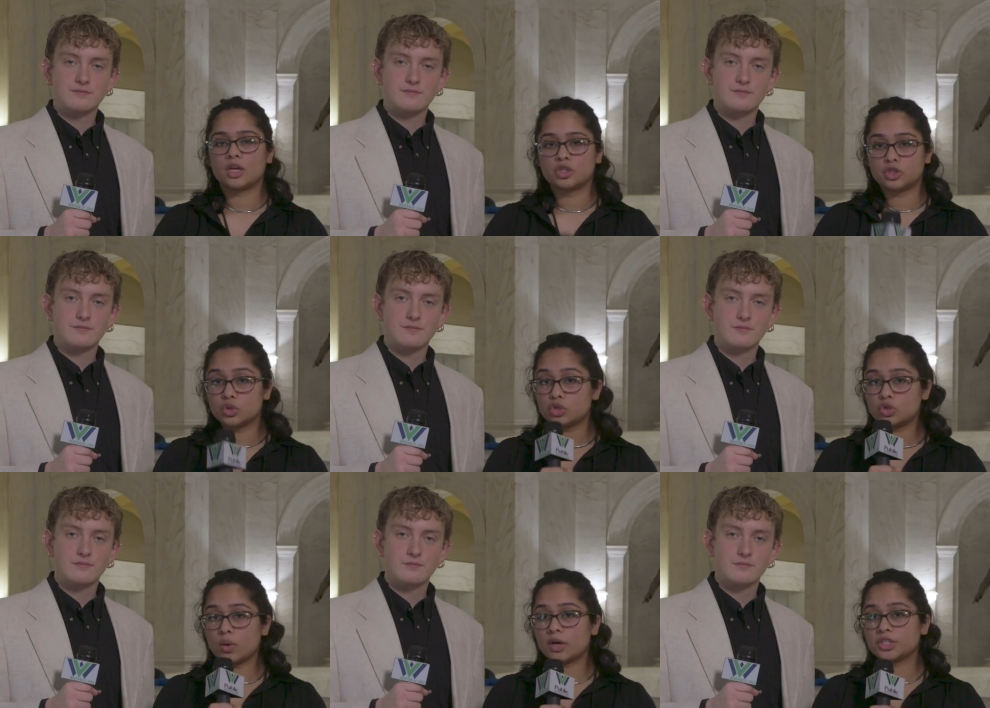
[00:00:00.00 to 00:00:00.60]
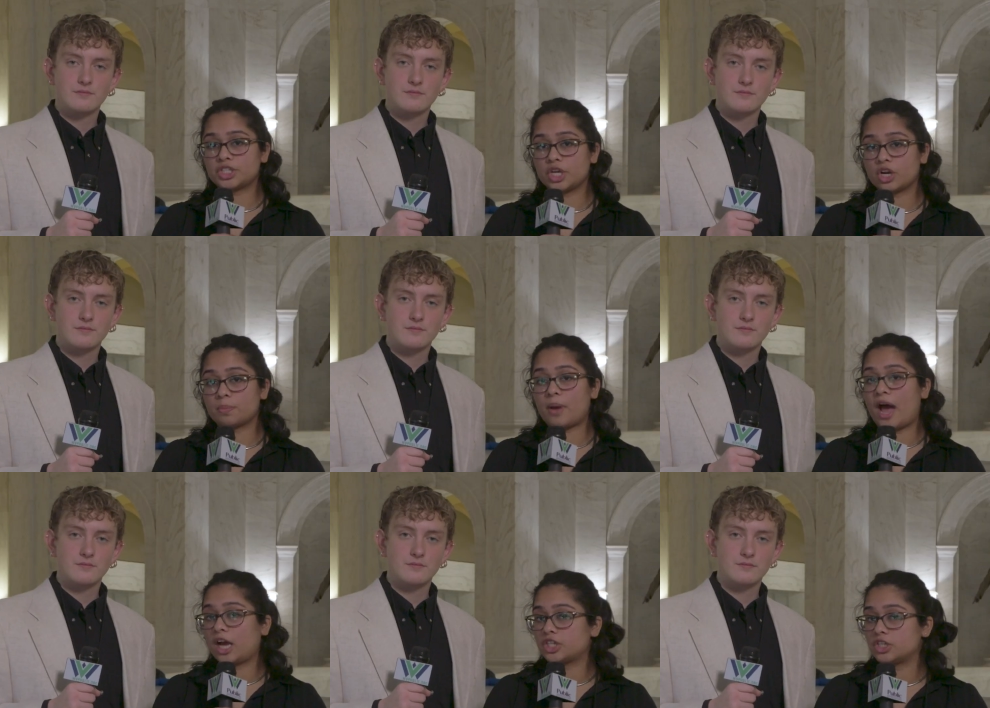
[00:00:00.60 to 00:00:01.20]
Speaker 1: Due to our shared
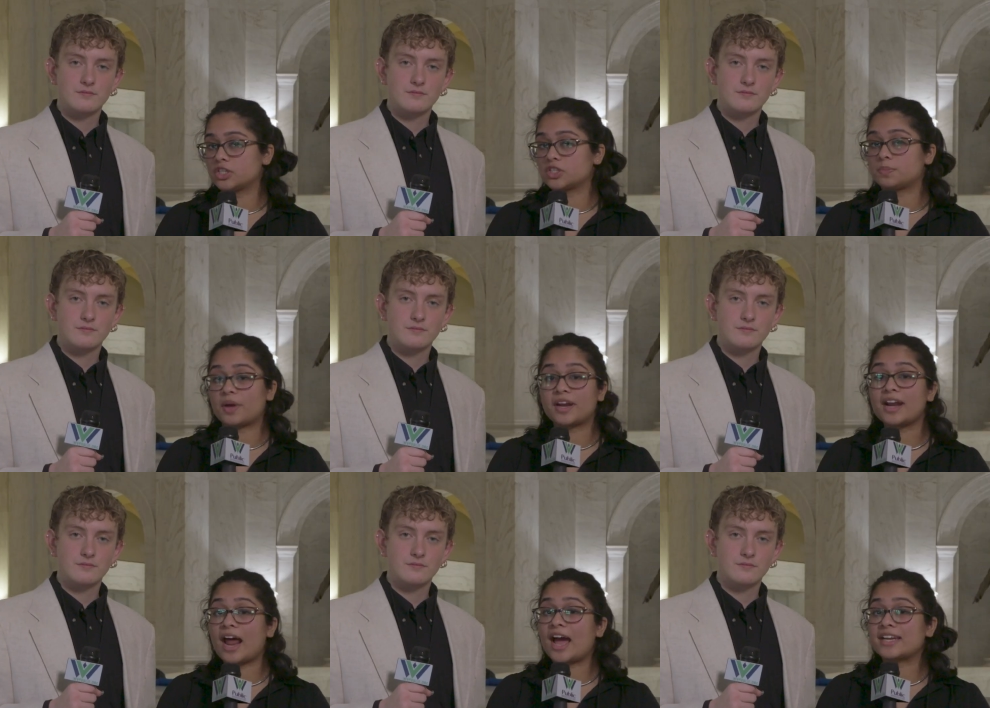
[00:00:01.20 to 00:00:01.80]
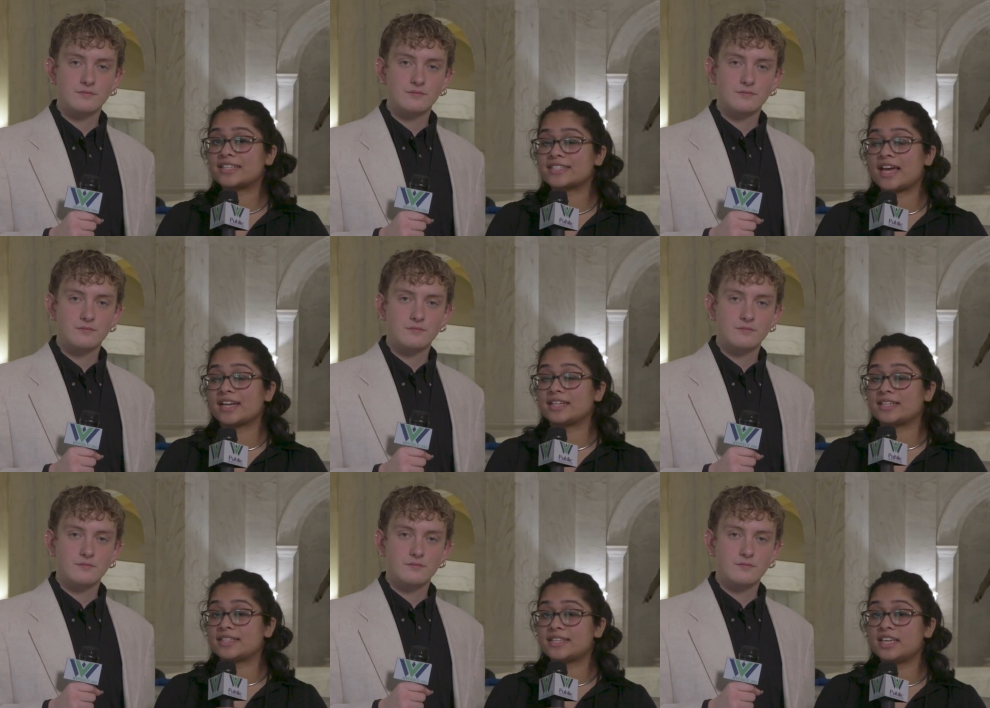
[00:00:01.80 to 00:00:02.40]
passions, Ben and I decided
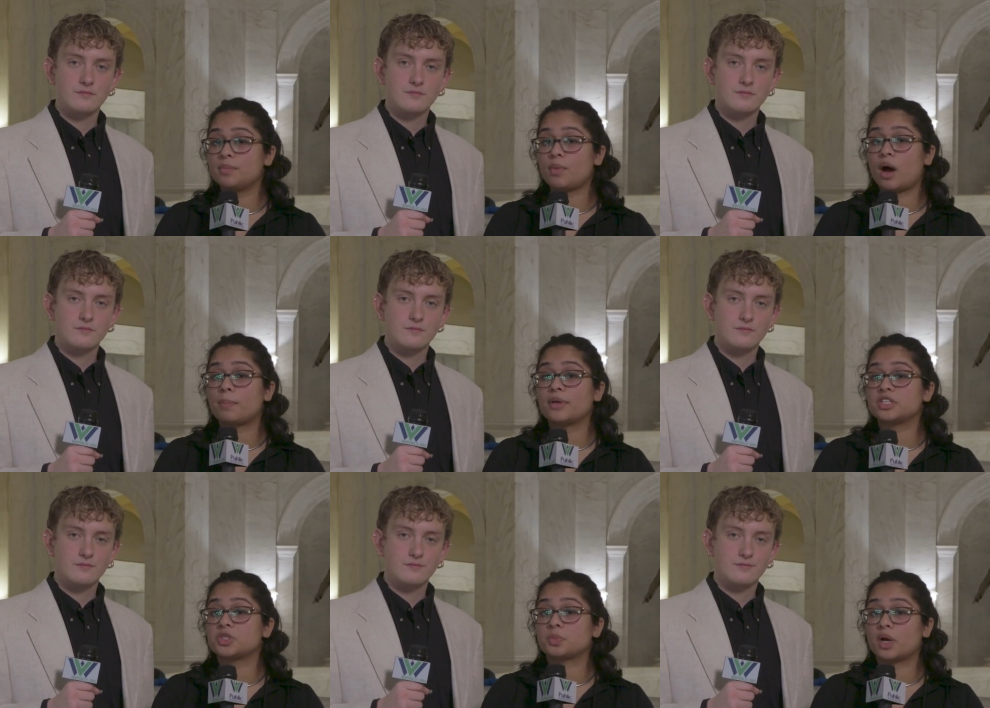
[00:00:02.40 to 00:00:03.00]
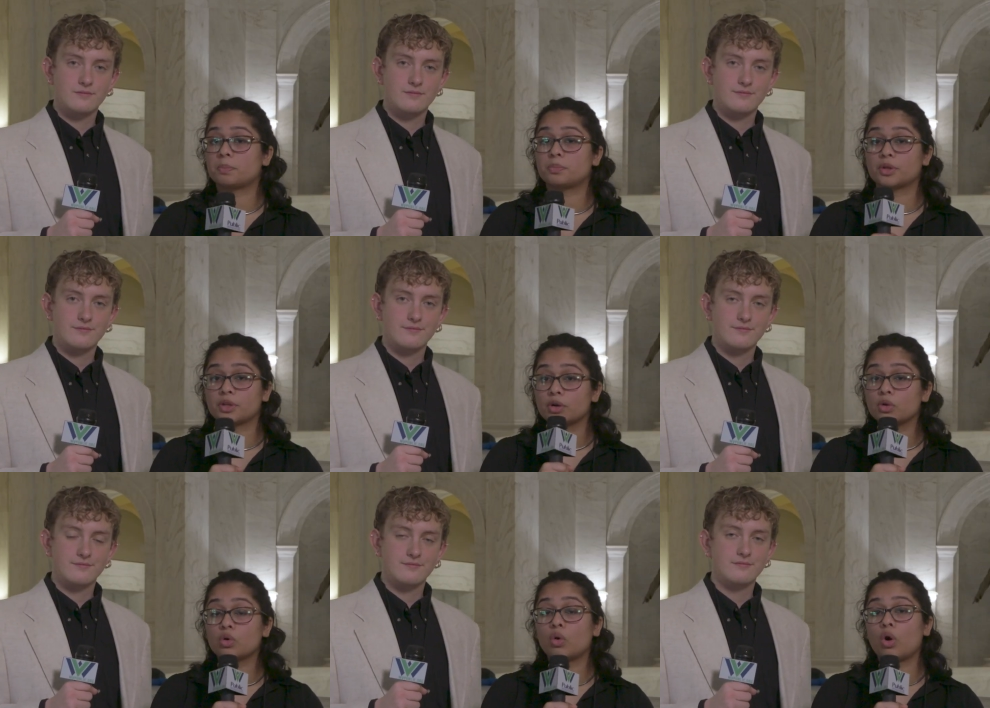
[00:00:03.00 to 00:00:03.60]
to team up and spread
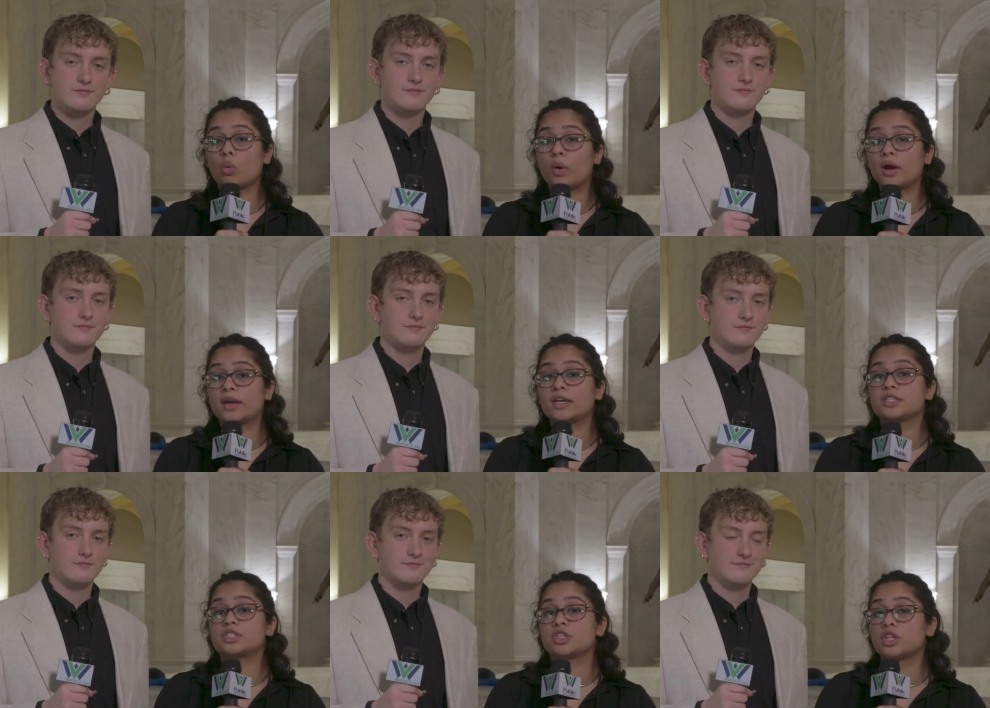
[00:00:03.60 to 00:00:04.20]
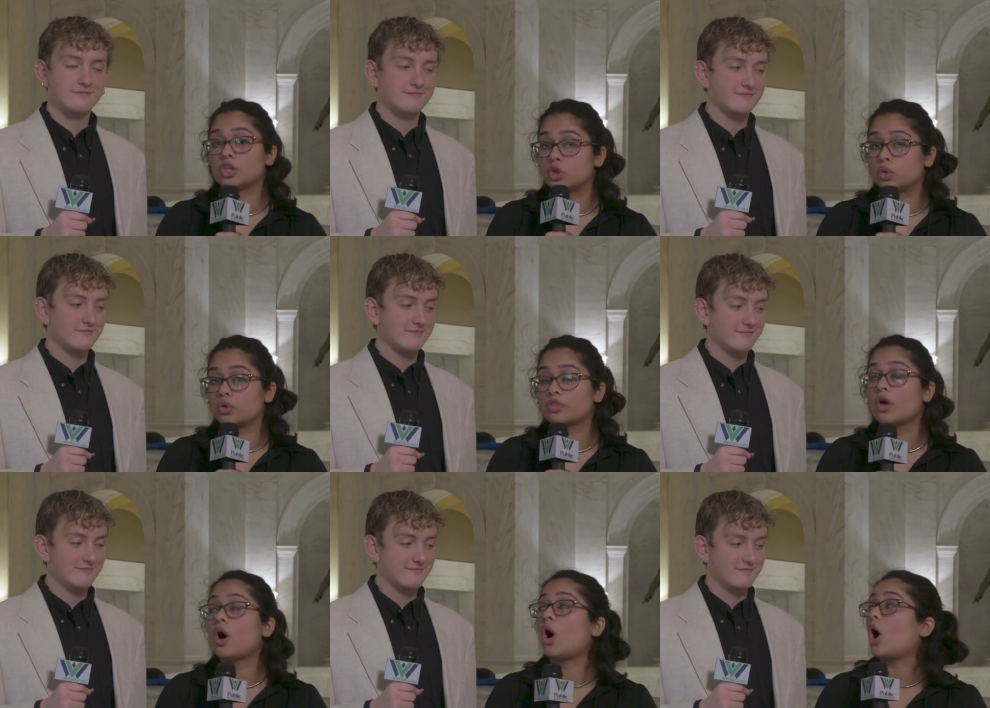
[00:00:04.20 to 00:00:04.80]
political awareness to the youth
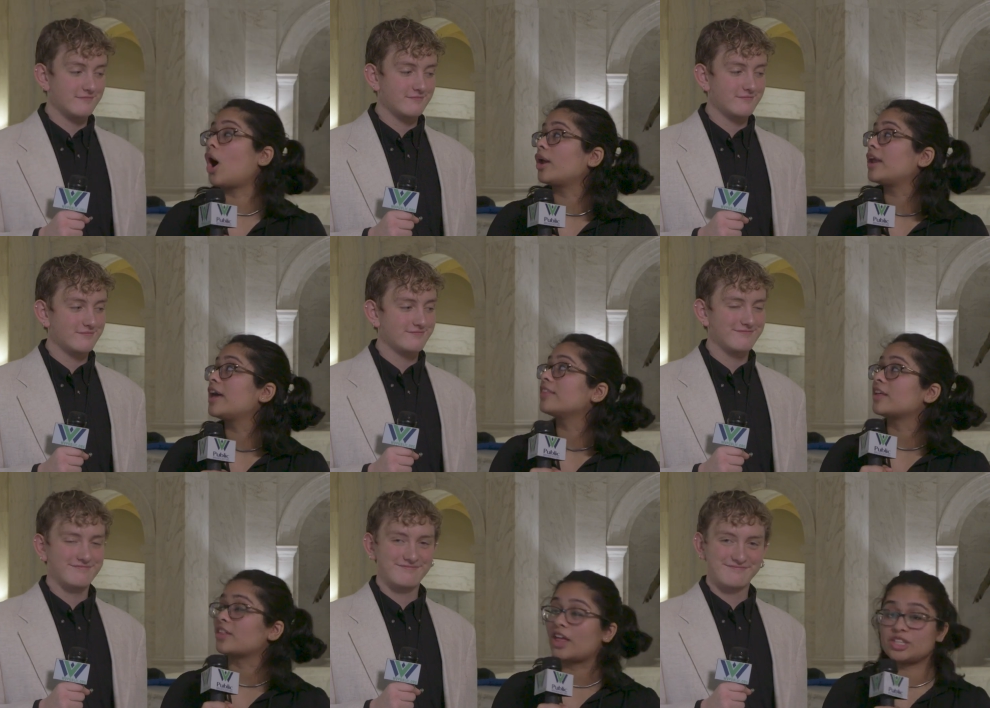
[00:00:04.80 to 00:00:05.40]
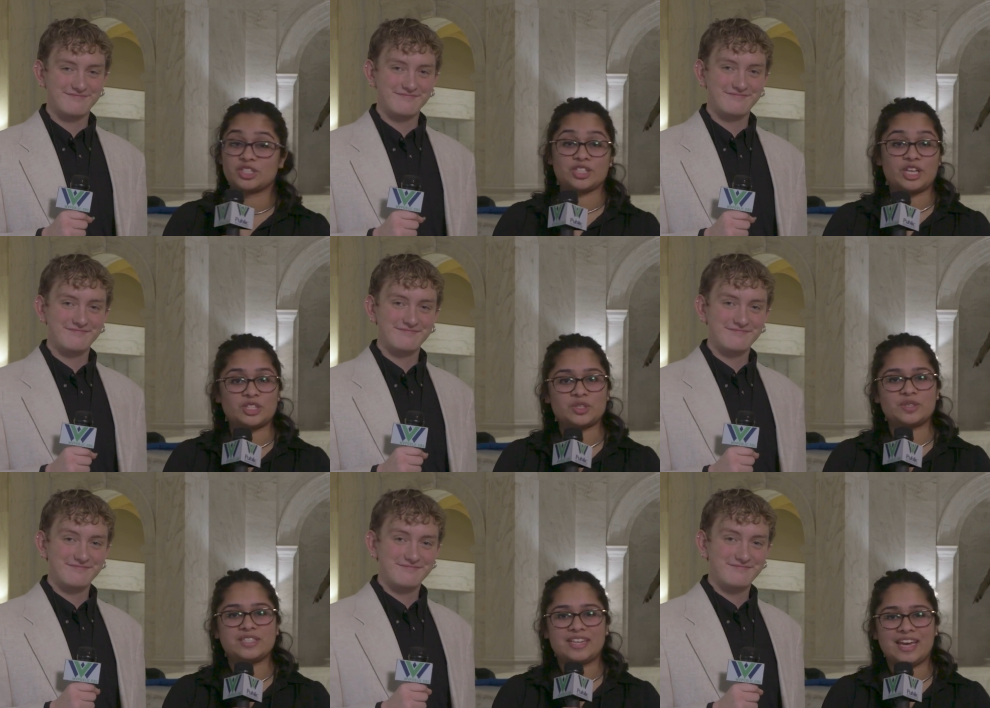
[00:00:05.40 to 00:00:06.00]
on the legislature
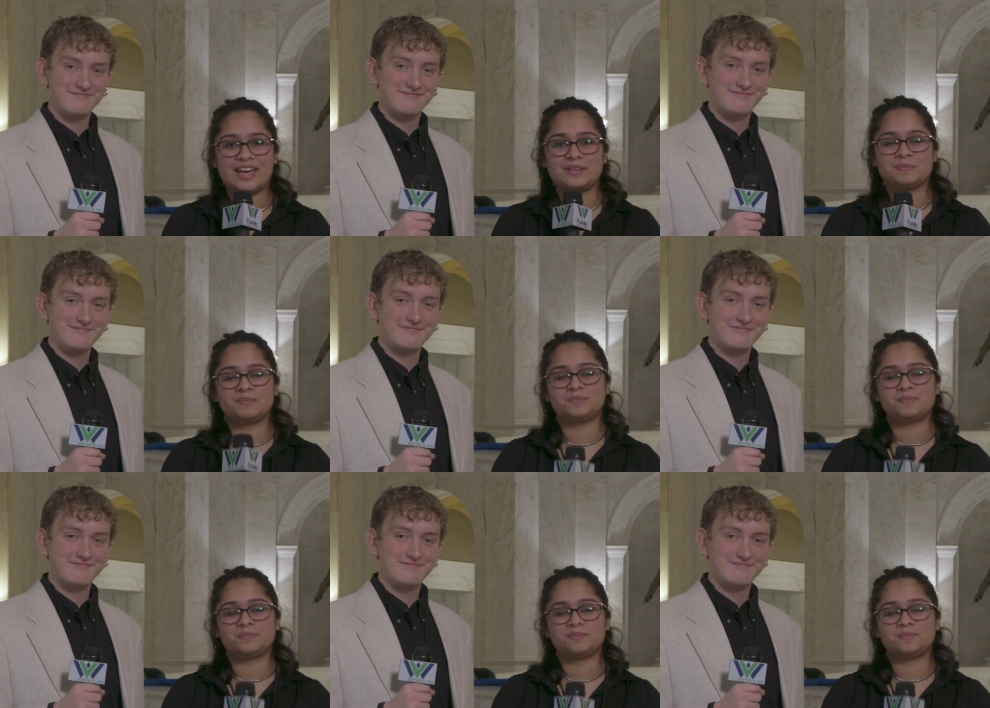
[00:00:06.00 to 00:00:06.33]
today.